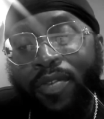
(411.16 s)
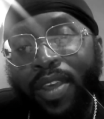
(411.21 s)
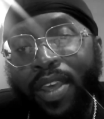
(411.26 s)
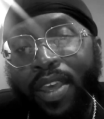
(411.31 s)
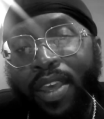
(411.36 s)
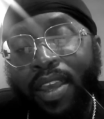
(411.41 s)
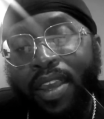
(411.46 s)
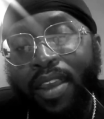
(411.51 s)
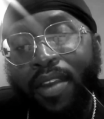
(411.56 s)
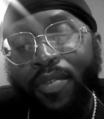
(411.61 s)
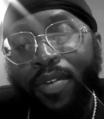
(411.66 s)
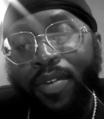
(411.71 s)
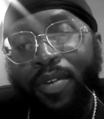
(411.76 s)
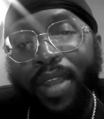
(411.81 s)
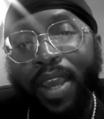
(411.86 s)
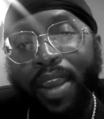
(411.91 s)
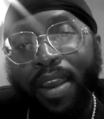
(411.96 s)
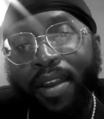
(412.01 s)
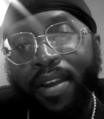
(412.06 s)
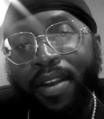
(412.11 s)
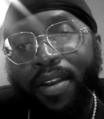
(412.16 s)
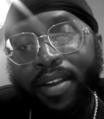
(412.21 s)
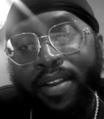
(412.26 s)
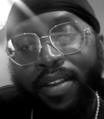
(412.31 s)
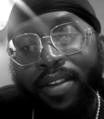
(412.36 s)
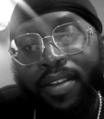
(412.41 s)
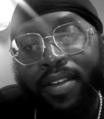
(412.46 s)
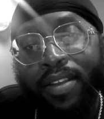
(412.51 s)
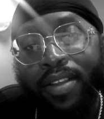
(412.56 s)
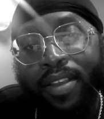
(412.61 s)
if you're there
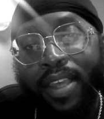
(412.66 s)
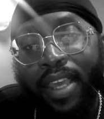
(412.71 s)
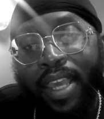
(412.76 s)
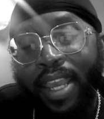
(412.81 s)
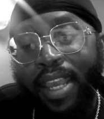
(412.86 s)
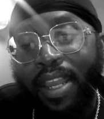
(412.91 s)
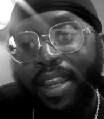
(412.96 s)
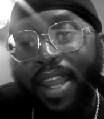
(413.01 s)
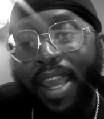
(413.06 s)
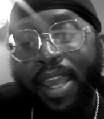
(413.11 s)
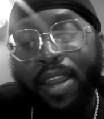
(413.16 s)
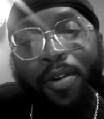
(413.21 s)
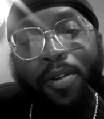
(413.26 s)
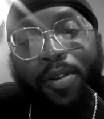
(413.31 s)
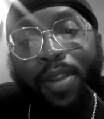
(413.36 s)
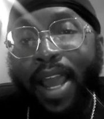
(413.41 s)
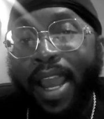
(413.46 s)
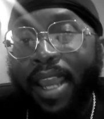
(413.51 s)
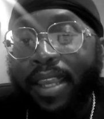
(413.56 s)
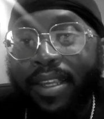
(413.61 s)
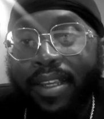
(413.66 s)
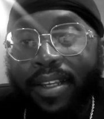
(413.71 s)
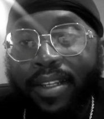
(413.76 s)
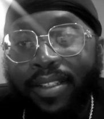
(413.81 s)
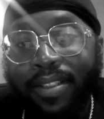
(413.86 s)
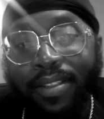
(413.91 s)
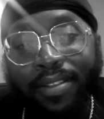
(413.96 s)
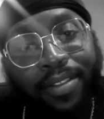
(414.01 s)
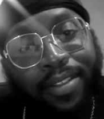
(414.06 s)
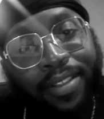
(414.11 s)
and they don't like you
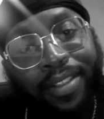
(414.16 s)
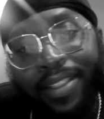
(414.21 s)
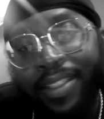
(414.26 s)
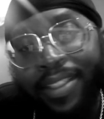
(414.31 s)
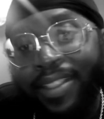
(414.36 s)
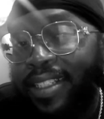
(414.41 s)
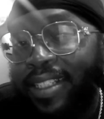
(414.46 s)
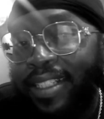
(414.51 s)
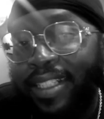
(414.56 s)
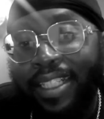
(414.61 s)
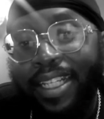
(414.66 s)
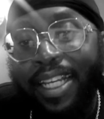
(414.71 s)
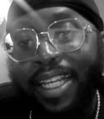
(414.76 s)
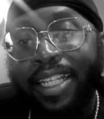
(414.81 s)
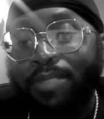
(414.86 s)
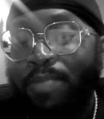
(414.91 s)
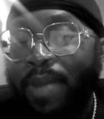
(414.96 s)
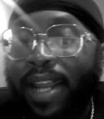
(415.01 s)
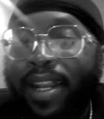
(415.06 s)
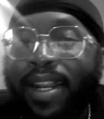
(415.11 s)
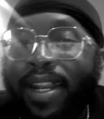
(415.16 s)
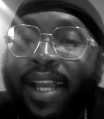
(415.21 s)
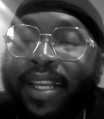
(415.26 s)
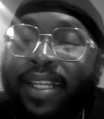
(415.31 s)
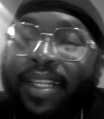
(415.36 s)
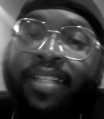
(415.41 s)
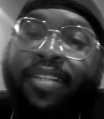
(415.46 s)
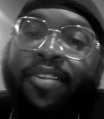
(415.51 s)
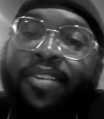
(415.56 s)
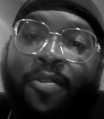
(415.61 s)
just might not
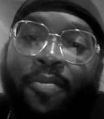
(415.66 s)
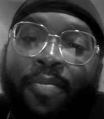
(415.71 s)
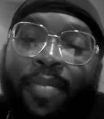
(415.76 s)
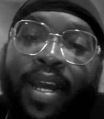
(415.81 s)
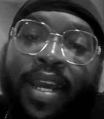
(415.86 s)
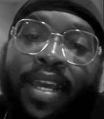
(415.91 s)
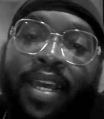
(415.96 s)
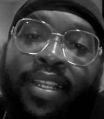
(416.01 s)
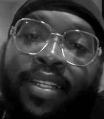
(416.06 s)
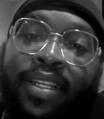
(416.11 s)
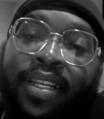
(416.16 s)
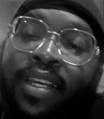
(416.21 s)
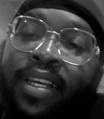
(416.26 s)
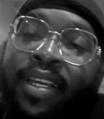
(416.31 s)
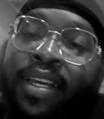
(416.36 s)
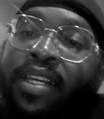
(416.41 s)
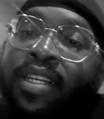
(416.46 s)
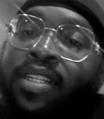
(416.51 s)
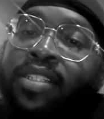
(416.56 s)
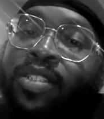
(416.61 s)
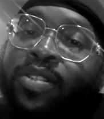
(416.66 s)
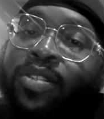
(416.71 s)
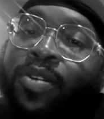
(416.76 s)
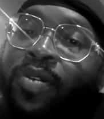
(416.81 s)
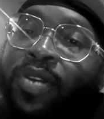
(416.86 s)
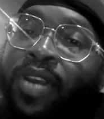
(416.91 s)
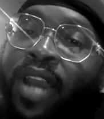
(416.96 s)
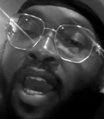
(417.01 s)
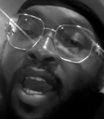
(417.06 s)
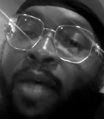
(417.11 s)
get no money. So you
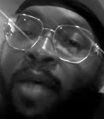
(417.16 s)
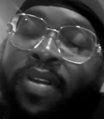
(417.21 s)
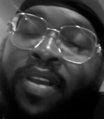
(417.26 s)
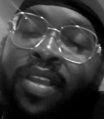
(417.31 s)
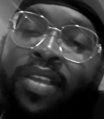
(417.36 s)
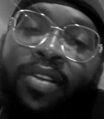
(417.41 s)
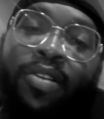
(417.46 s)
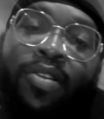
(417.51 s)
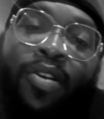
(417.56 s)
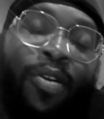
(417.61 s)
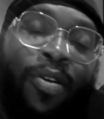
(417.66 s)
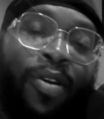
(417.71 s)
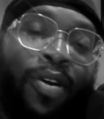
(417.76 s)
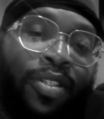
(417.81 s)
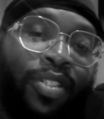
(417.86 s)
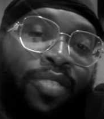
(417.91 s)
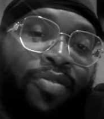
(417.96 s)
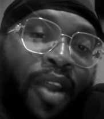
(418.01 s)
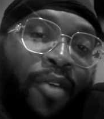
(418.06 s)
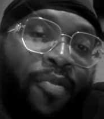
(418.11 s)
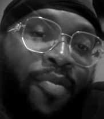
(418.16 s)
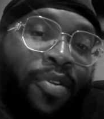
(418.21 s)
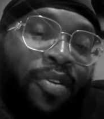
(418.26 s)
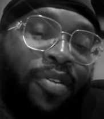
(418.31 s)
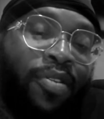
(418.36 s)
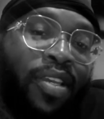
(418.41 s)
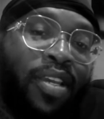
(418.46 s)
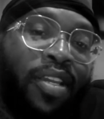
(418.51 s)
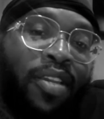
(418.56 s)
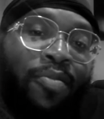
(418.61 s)
gotta play your cards right when you're
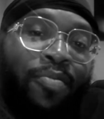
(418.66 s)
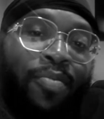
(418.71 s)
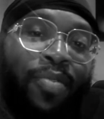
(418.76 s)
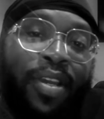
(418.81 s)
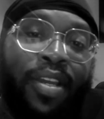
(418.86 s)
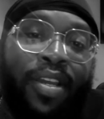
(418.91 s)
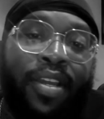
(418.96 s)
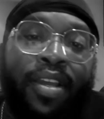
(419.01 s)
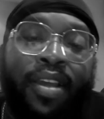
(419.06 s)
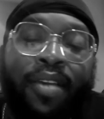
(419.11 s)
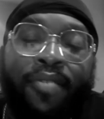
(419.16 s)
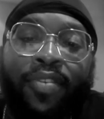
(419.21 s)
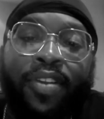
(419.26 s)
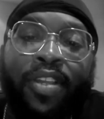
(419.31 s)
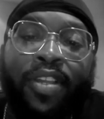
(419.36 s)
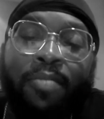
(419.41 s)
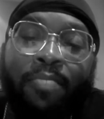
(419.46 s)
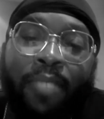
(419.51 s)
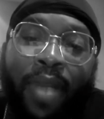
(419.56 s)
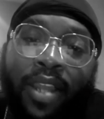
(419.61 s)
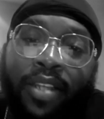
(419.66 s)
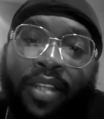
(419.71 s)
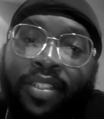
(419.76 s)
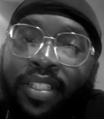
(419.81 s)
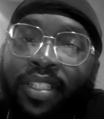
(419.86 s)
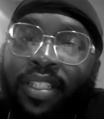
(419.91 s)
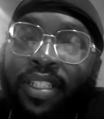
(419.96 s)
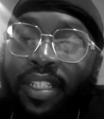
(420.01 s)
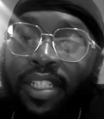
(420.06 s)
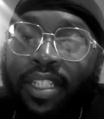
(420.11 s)
dealing with fleet managers
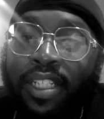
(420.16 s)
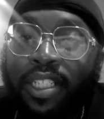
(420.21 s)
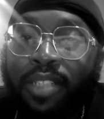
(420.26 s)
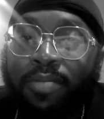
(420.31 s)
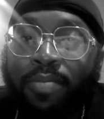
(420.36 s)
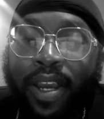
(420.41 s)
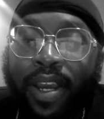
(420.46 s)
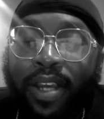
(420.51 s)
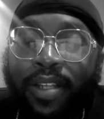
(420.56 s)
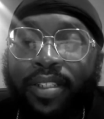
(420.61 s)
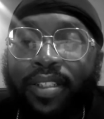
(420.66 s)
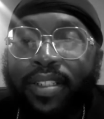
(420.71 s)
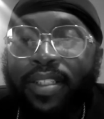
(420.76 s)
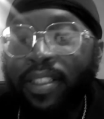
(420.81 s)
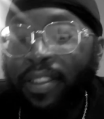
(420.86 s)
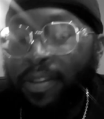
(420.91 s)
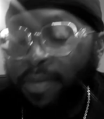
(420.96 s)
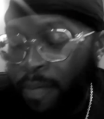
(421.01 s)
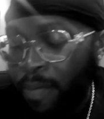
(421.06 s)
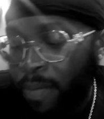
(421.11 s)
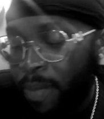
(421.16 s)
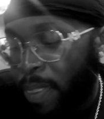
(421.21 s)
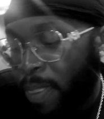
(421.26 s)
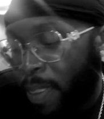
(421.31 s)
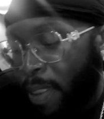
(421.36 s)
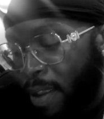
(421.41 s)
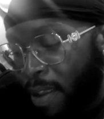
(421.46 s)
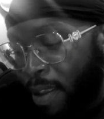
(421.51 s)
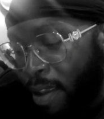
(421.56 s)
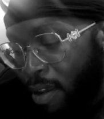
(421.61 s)
and dispatchers.
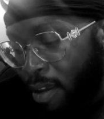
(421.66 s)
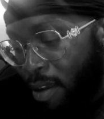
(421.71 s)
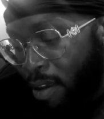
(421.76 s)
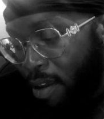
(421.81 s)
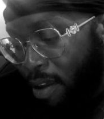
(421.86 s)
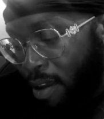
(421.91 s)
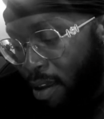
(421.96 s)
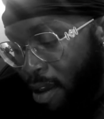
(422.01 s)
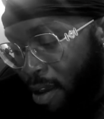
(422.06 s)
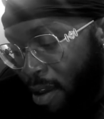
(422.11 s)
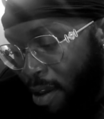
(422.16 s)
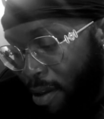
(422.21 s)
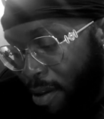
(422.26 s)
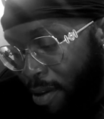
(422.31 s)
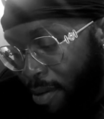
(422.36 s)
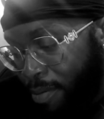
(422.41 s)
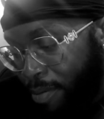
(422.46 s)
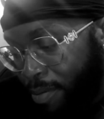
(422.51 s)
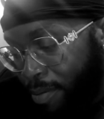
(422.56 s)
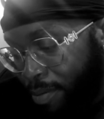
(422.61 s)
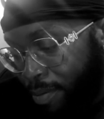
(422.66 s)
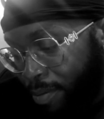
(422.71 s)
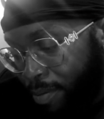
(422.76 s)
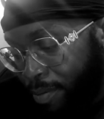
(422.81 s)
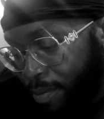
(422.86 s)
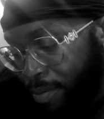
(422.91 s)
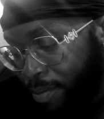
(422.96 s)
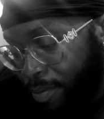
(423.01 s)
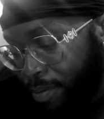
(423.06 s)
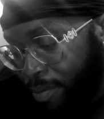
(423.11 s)
Um,
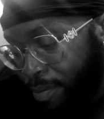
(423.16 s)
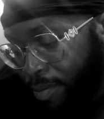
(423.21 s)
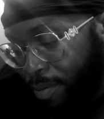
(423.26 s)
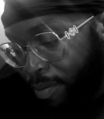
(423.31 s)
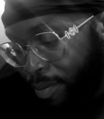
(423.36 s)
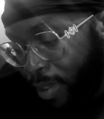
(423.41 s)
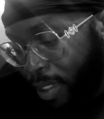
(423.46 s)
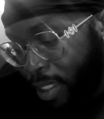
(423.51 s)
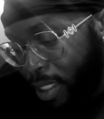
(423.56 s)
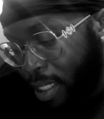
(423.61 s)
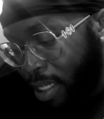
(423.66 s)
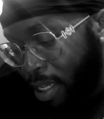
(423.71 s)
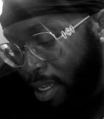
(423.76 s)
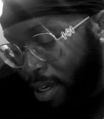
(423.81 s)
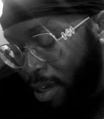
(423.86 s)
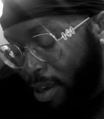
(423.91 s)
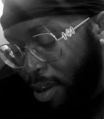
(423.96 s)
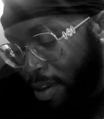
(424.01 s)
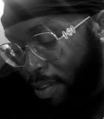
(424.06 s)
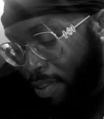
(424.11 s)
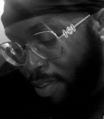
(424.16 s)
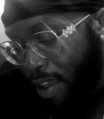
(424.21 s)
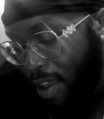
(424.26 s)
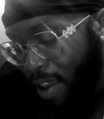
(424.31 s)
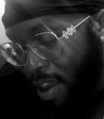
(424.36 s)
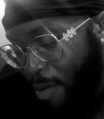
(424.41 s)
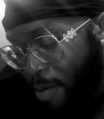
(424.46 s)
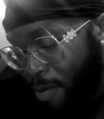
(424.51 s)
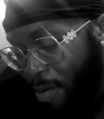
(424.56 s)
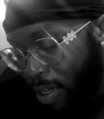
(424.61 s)
Another thing
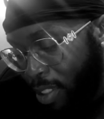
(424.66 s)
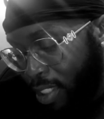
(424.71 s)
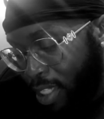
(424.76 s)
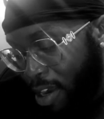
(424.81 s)
I want to talk